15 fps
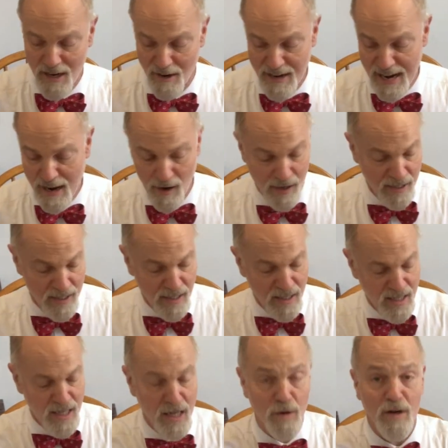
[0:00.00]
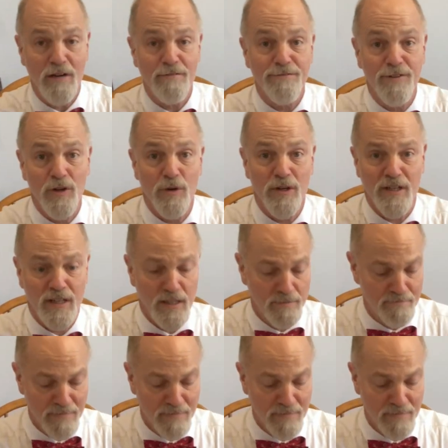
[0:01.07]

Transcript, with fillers: Now, here in Florida,